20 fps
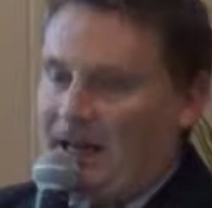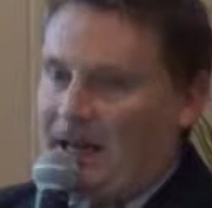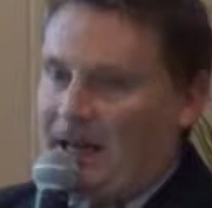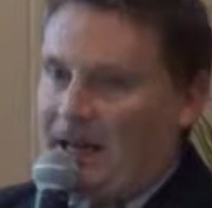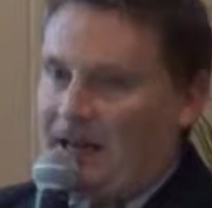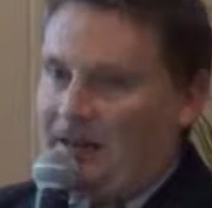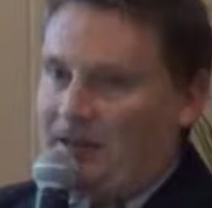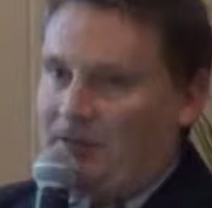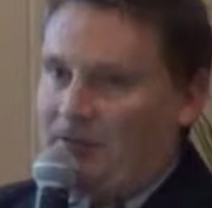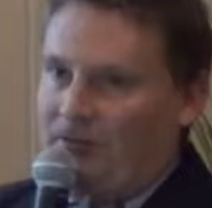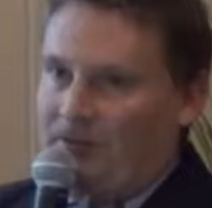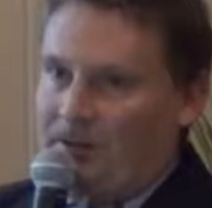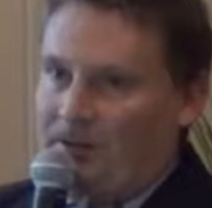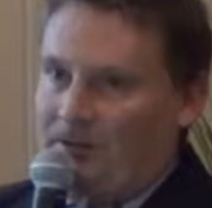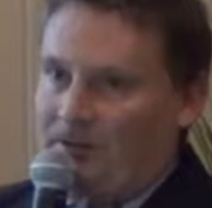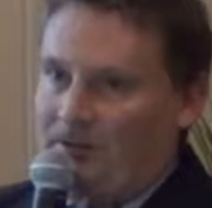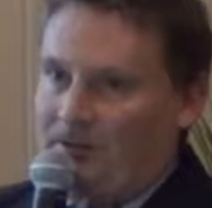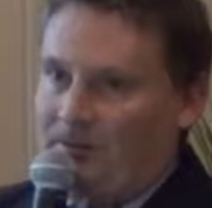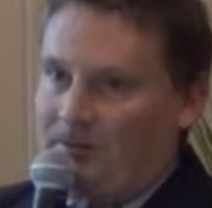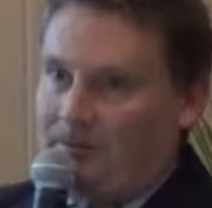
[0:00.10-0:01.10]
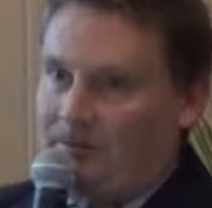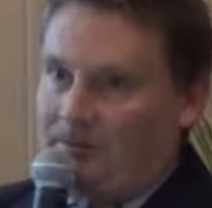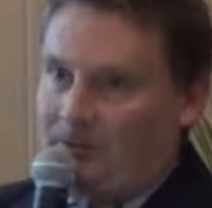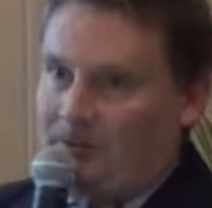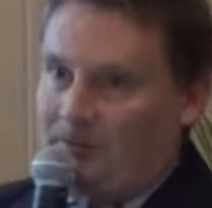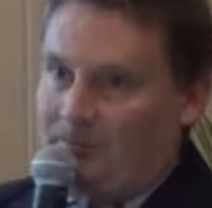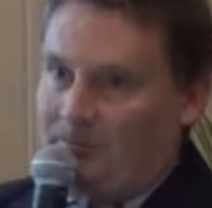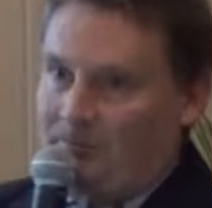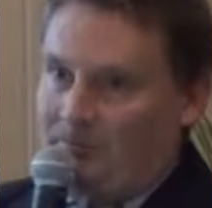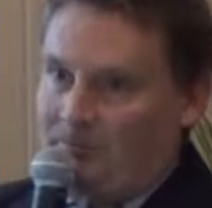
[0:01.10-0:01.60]
and the Federal
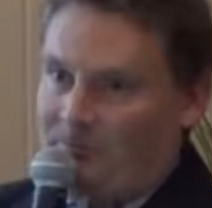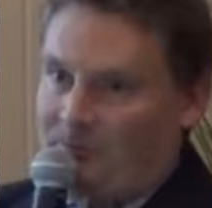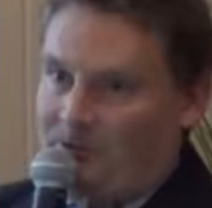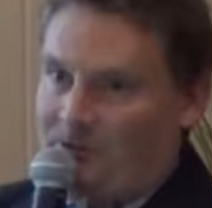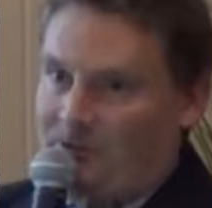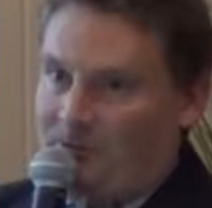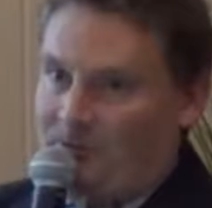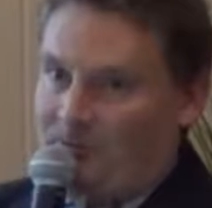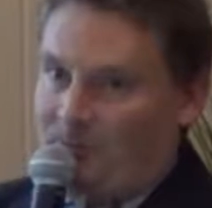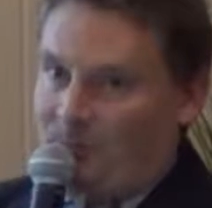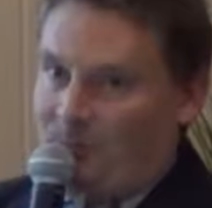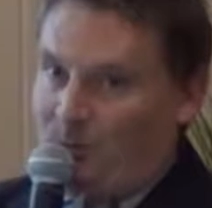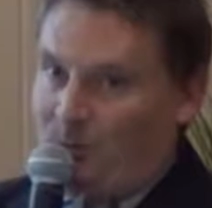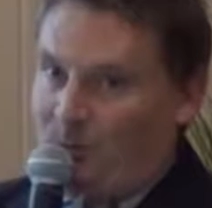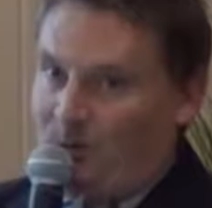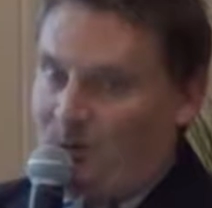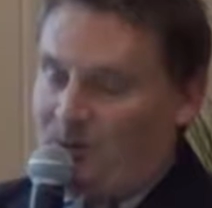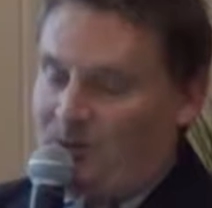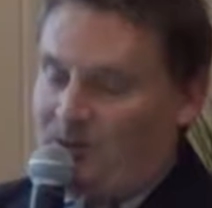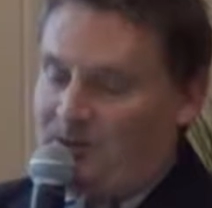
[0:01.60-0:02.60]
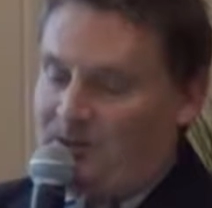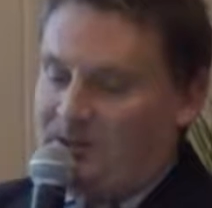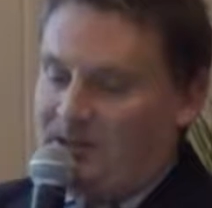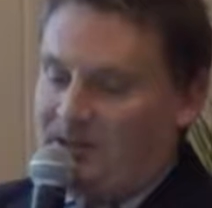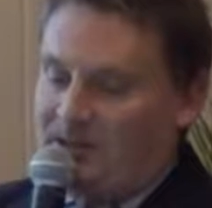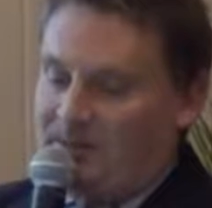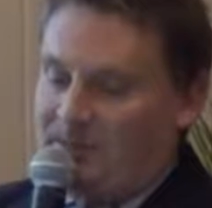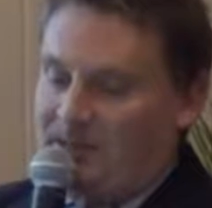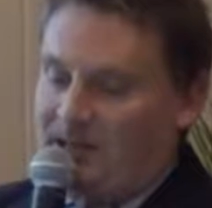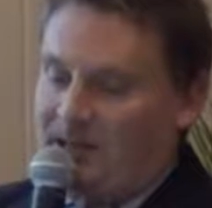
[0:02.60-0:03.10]
Reserve Board is
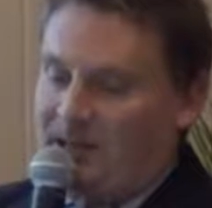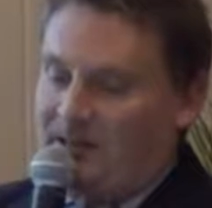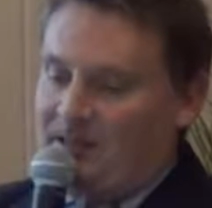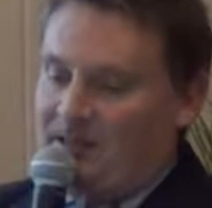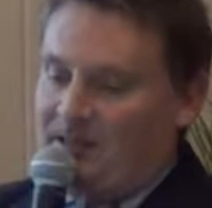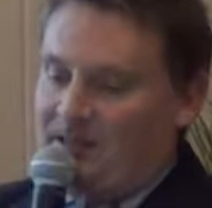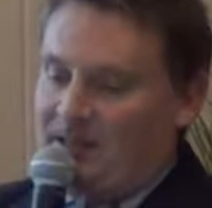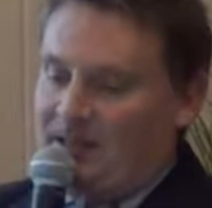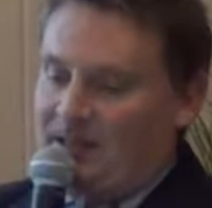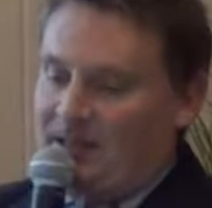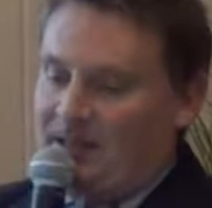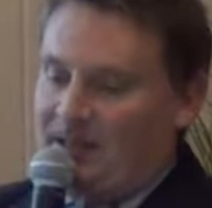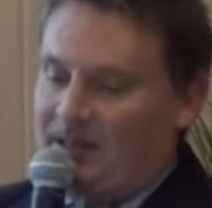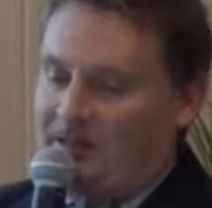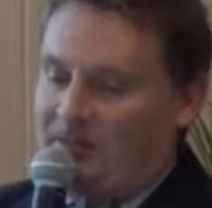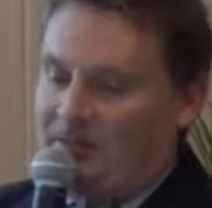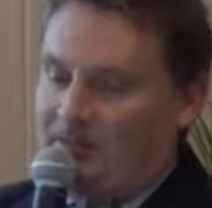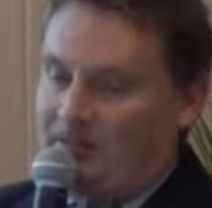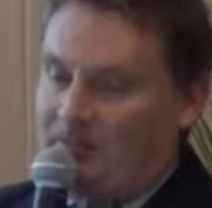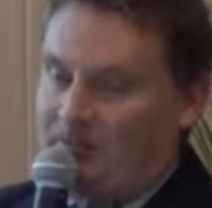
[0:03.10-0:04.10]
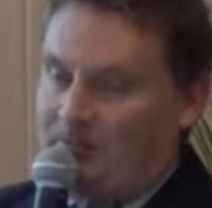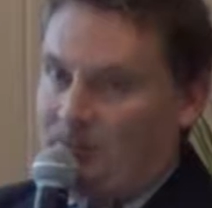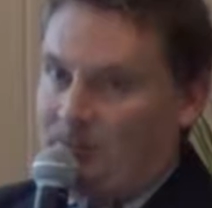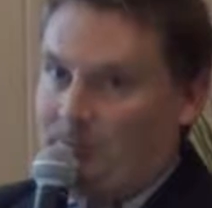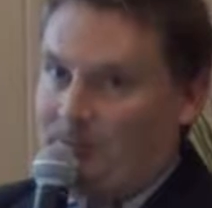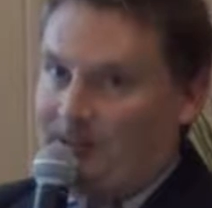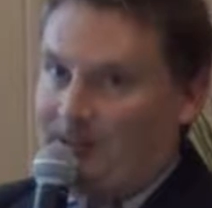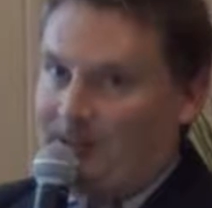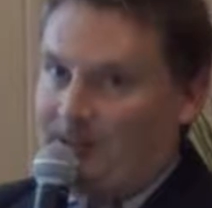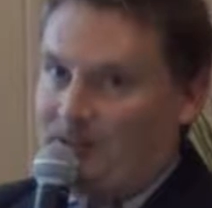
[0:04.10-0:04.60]
disbanded and
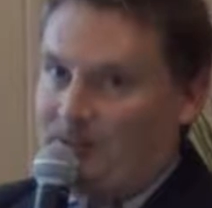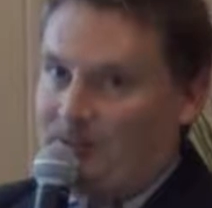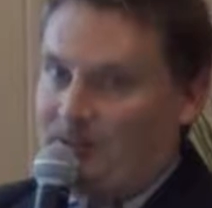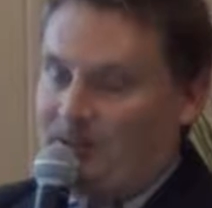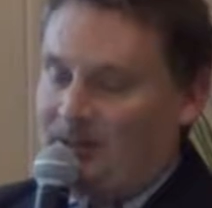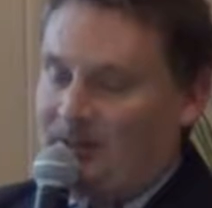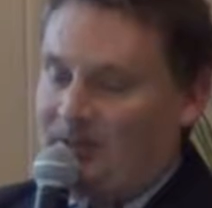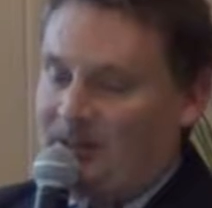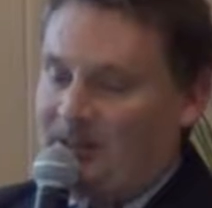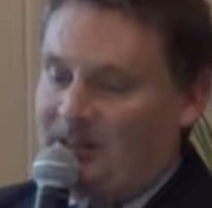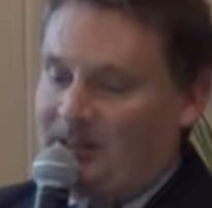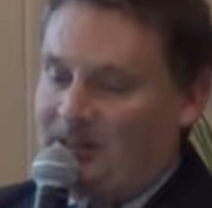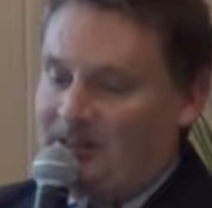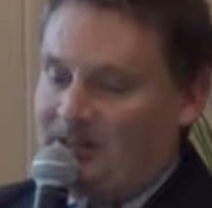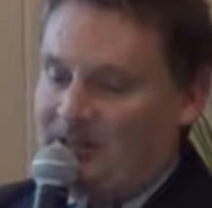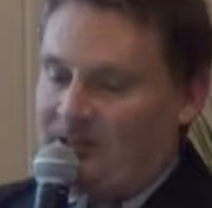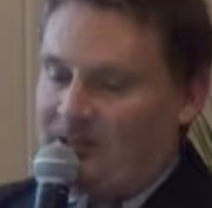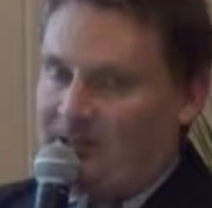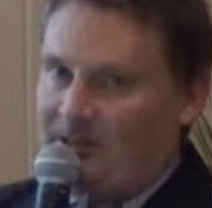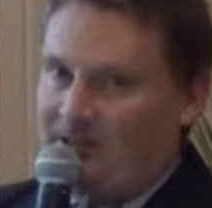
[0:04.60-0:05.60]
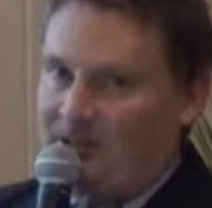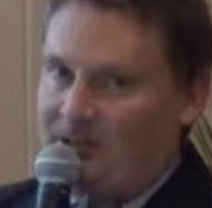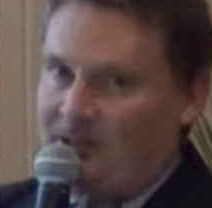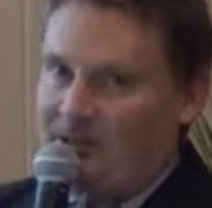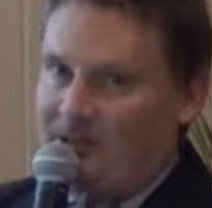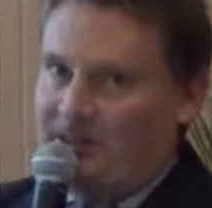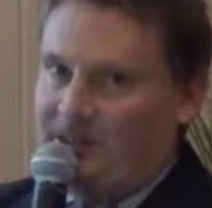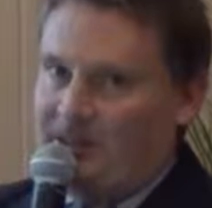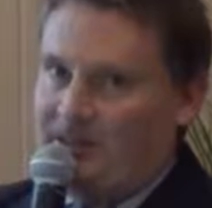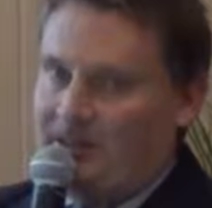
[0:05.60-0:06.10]
replaced with a monetary
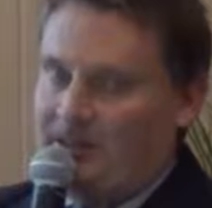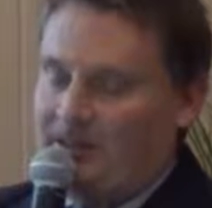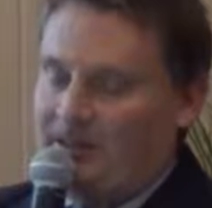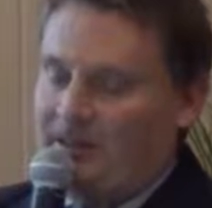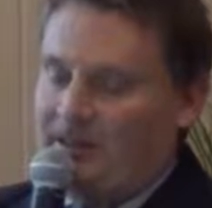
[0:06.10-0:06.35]
authority.